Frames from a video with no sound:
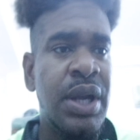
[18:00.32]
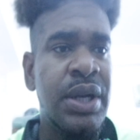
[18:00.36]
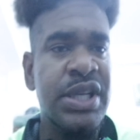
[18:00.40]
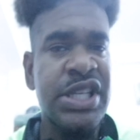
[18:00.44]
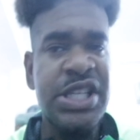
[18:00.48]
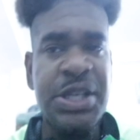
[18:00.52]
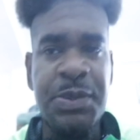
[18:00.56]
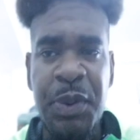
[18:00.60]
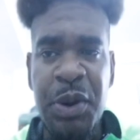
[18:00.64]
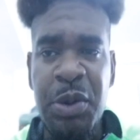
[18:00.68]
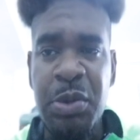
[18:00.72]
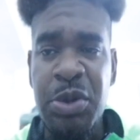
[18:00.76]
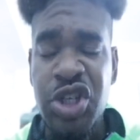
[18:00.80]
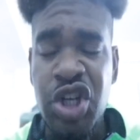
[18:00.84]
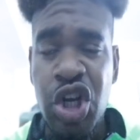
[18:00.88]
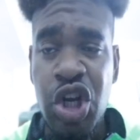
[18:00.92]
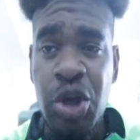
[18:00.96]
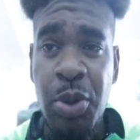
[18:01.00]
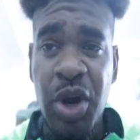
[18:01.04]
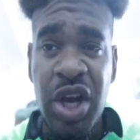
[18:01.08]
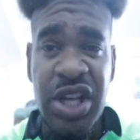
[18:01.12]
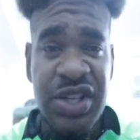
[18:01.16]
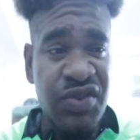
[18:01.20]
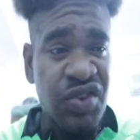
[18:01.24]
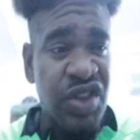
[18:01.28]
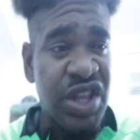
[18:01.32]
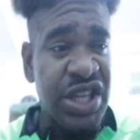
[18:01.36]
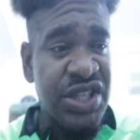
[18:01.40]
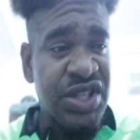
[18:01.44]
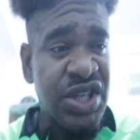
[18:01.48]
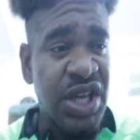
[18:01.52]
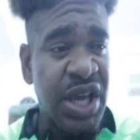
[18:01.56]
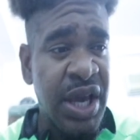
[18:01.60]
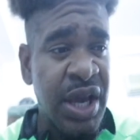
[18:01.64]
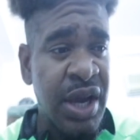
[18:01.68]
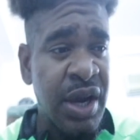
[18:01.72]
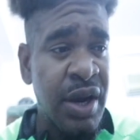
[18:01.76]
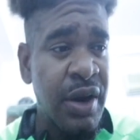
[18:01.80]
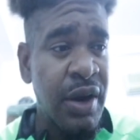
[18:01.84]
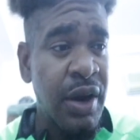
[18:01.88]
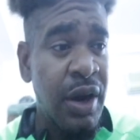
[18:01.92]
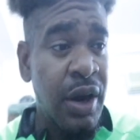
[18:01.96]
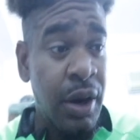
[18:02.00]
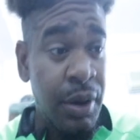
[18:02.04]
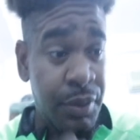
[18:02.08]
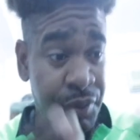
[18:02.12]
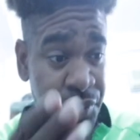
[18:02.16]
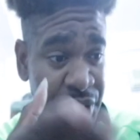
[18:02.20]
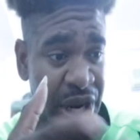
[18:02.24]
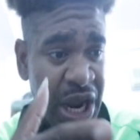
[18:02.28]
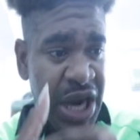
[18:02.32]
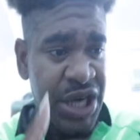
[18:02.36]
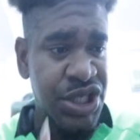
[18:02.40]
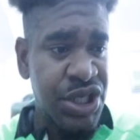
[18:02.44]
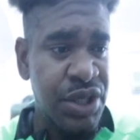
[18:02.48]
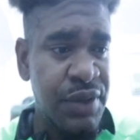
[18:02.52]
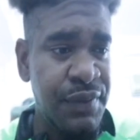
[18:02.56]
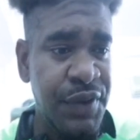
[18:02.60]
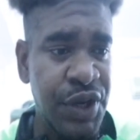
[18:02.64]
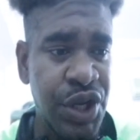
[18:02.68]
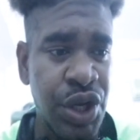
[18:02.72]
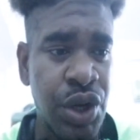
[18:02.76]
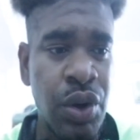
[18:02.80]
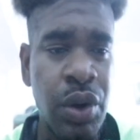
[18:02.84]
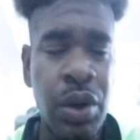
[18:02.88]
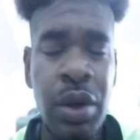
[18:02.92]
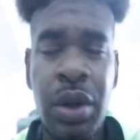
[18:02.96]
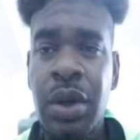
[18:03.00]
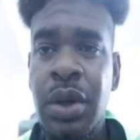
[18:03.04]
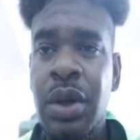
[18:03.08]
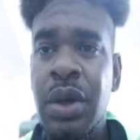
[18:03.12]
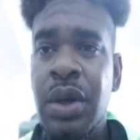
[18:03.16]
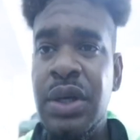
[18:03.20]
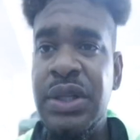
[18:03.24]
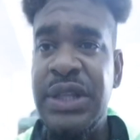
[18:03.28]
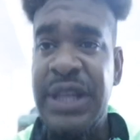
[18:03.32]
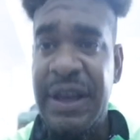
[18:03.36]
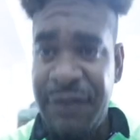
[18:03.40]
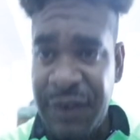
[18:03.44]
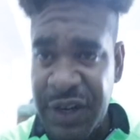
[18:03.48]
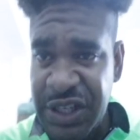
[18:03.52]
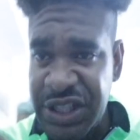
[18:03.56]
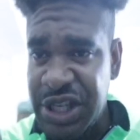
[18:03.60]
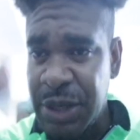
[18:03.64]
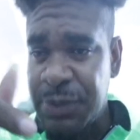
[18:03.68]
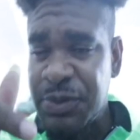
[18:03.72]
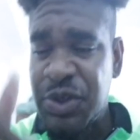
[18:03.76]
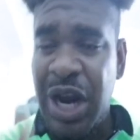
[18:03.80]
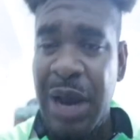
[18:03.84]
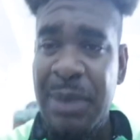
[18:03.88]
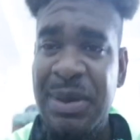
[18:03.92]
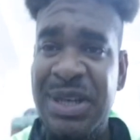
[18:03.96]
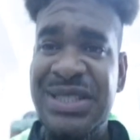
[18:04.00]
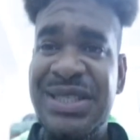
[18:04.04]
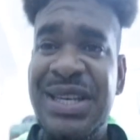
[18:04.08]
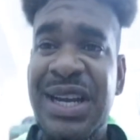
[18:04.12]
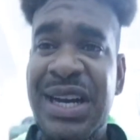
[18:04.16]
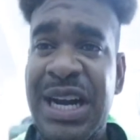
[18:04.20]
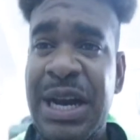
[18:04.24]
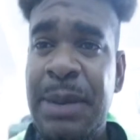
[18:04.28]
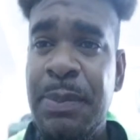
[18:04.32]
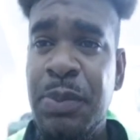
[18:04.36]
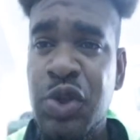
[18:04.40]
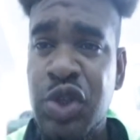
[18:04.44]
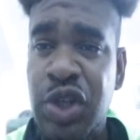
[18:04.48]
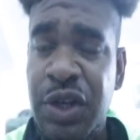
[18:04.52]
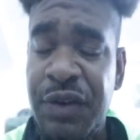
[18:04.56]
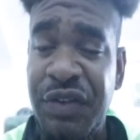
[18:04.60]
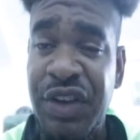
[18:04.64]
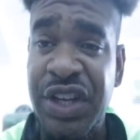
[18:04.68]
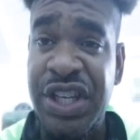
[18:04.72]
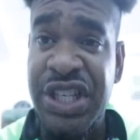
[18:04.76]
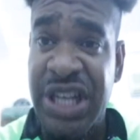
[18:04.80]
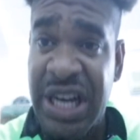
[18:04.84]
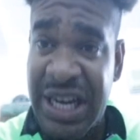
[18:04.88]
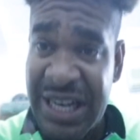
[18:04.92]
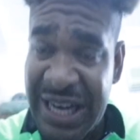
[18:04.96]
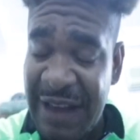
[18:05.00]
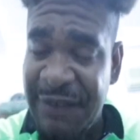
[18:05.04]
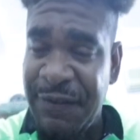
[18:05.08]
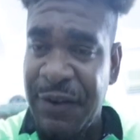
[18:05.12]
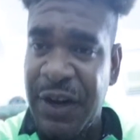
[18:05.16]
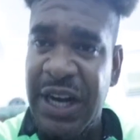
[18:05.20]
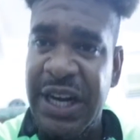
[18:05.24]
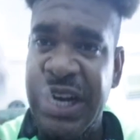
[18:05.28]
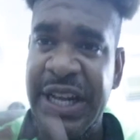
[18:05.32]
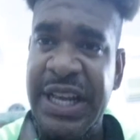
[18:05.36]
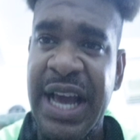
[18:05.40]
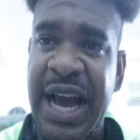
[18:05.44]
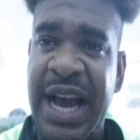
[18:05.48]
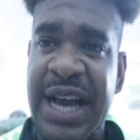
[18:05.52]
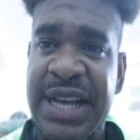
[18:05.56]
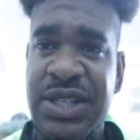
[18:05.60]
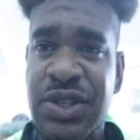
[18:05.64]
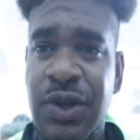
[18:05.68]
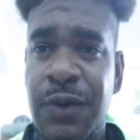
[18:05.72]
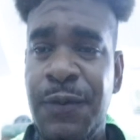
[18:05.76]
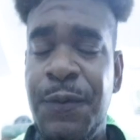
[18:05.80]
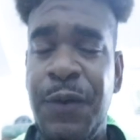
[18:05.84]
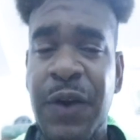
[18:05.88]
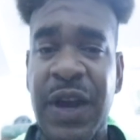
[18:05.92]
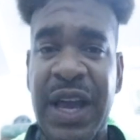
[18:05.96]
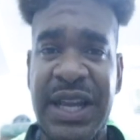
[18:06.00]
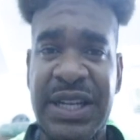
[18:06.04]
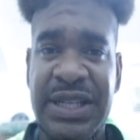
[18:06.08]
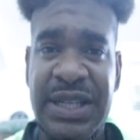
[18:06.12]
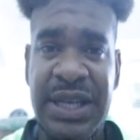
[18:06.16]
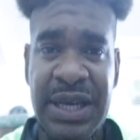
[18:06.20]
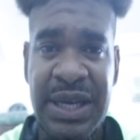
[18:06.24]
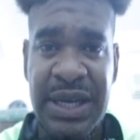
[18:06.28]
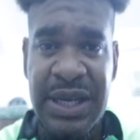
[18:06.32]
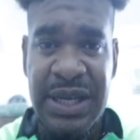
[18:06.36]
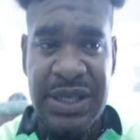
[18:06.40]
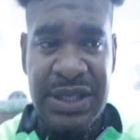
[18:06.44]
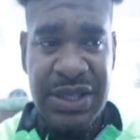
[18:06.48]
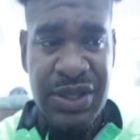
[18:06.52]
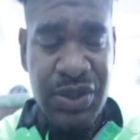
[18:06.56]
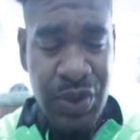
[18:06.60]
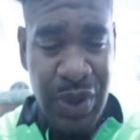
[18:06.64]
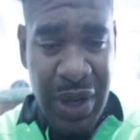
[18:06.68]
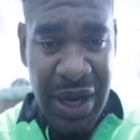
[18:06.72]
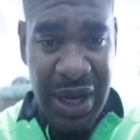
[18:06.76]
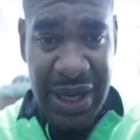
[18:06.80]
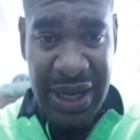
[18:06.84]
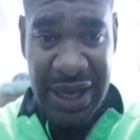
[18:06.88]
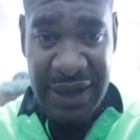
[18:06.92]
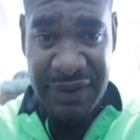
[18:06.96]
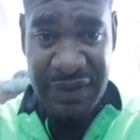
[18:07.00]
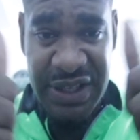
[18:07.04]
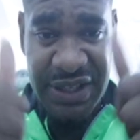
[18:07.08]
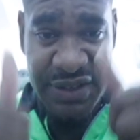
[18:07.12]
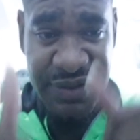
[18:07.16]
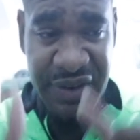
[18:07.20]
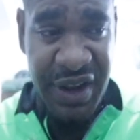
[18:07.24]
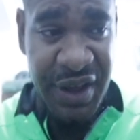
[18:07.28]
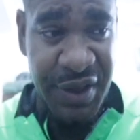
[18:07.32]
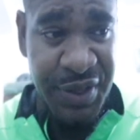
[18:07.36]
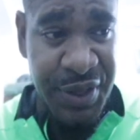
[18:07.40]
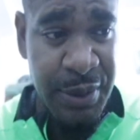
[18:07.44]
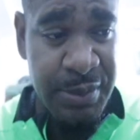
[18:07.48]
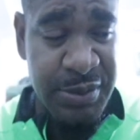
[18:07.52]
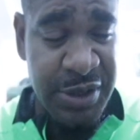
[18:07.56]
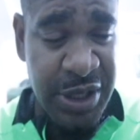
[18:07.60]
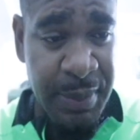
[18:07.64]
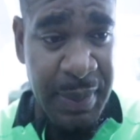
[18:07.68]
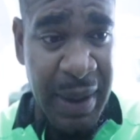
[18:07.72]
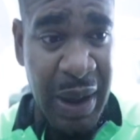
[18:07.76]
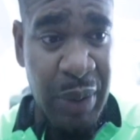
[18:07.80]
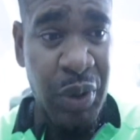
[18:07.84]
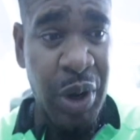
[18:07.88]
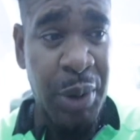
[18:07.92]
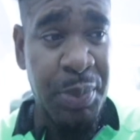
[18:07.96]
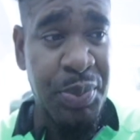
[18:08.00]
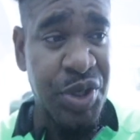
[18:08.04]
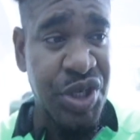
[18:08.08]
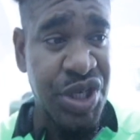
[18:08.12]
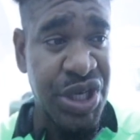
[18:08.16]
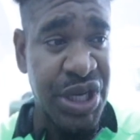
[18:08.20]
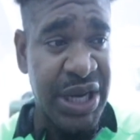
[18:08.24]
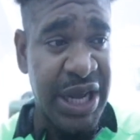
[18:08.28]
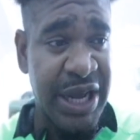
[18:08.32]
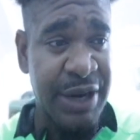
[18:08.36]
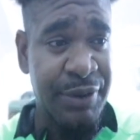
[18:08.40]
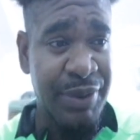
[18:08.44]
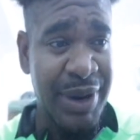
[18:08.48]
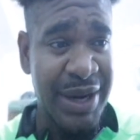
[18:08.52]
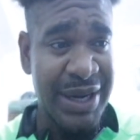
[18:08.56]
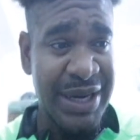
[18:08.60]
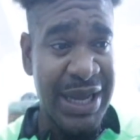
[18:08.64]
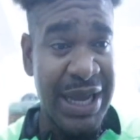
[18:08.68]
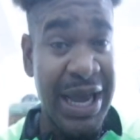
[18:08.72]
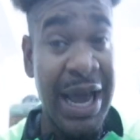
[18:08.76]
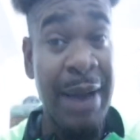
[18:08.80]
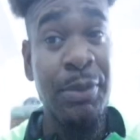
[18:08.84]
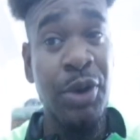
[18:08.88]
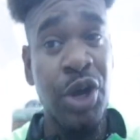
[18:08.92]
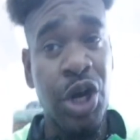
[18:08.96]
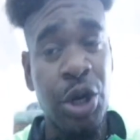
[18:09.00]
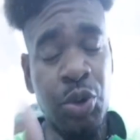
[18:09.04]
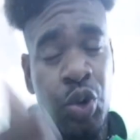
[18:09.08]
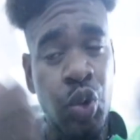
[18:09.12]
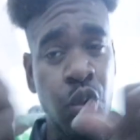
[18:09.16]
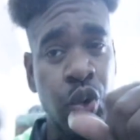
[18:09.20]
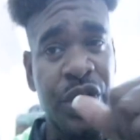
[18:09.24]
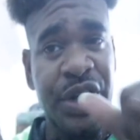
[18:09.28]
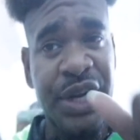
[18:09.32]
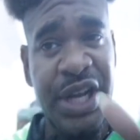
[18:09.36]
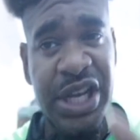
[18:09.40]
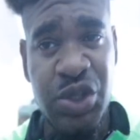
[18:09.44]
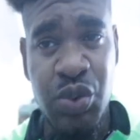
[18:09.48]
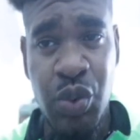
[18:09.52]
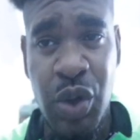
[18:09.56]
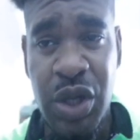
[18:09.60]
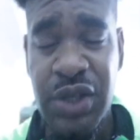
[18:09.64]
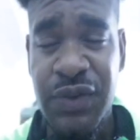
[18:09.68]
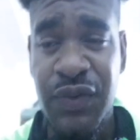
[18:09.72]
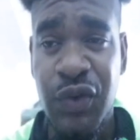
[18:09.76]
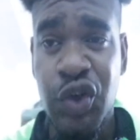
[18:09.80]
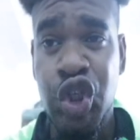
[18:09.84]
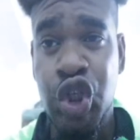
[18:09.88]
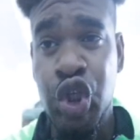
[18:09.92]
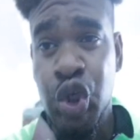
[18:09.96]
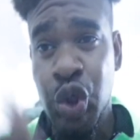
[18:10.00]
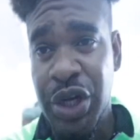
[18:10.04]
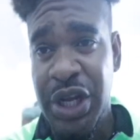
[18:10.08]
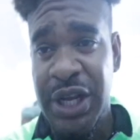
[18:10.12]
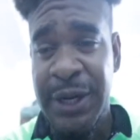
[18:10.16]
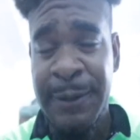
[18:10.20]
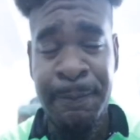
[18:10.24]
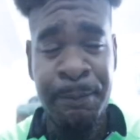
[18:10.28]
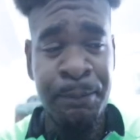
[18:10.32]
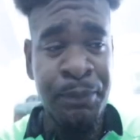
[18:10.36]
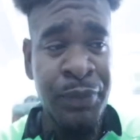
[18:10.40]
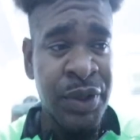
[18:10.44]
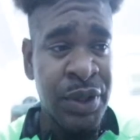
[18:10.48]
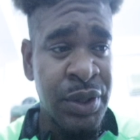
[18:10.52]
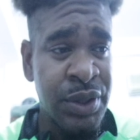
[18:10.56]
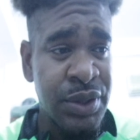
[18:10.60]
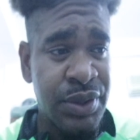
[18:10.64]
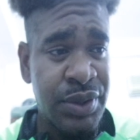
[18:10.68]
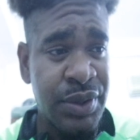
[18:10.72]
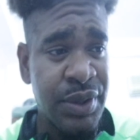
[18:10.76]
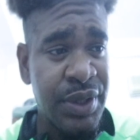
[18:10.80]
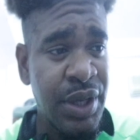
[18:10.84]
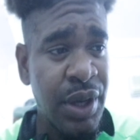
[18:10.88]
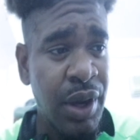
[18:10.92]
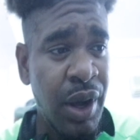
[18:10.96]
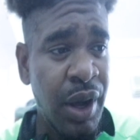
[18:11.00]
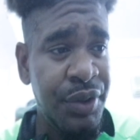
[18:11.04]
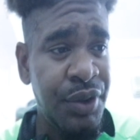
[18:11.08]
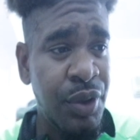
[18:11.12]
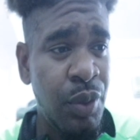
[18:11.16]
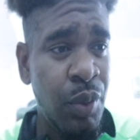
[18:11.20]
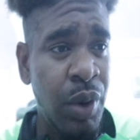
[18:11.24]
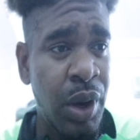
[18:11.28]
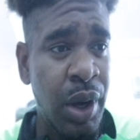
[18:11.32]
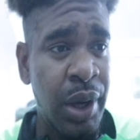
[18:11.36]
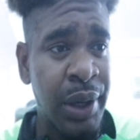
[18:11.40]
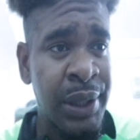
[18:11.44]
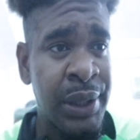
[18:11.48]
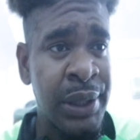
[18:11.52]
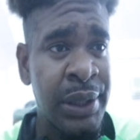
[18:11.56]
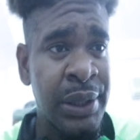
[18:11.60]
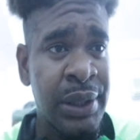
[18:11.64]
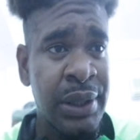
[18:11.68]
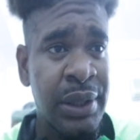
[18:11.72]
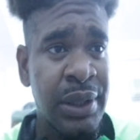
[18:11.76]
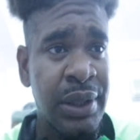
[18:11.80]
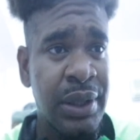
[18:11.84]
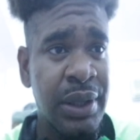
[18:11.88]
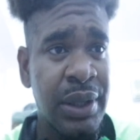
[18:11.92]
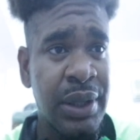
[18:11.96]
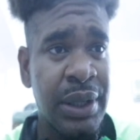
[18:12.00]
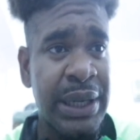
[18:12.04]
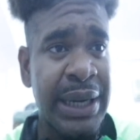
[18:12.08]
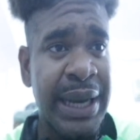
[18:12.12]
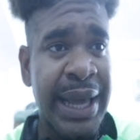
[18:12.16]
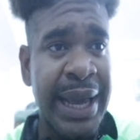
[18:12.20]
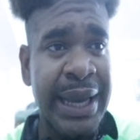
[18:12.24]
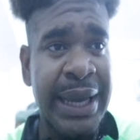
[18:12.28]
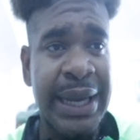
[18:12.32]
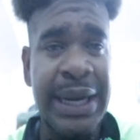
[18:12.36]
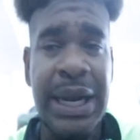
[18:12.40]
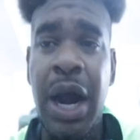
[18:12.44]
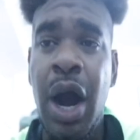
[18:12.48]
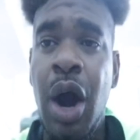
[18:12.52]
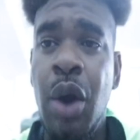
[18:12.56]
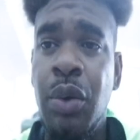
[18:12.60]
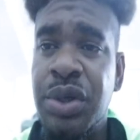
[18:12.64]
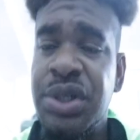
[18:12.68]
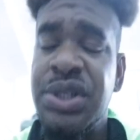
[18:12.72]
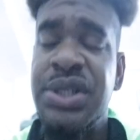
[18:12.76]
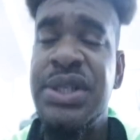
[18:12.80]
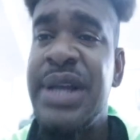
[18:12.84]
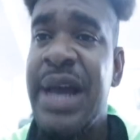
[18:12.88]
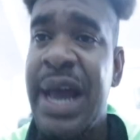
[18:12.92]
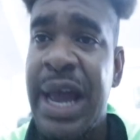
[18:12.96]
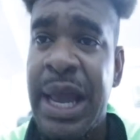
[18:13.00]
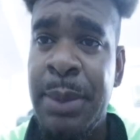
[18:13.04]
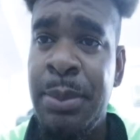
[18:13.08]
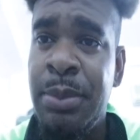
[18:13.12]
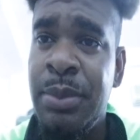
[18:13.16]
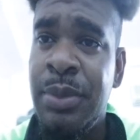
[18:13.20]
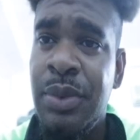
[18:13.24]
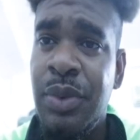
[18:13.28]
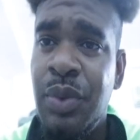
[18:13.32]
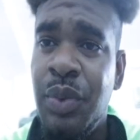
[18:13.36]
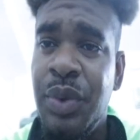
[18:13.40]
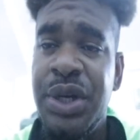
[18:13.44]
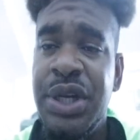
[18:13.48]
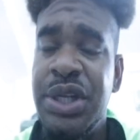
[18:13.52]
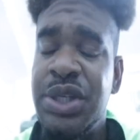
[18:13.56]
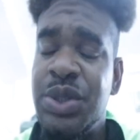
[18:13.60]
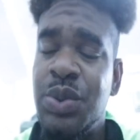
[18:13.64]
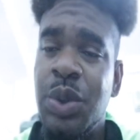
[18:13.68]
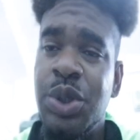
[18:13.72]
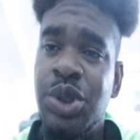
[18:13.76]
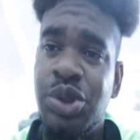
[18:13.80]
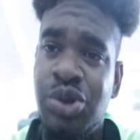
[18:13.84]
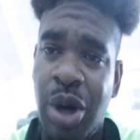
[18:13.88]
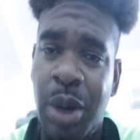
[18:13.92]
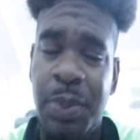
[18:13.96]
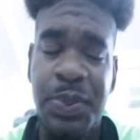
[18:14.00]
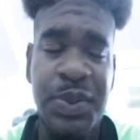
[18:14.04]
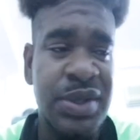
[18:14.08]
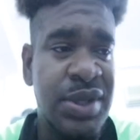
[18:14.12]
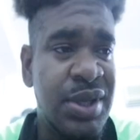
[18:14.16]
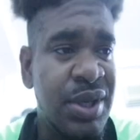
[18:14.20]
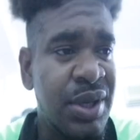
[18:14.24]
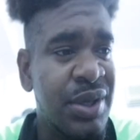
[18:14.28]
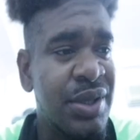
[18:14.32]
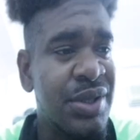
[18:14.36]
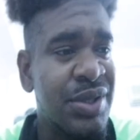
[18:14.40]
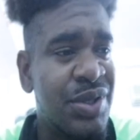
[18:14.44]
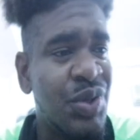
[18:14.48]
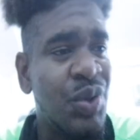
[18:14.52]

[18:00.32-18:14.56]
This is pretty much all about for this reaction video. Definitely subscribe and turn on the post notification. Definitely, guys, don't forget to give this video a thumbs up. I would appreciate that right there. I'm gonna do the next ones for tune in to the other one in like an hour's time when this one drops.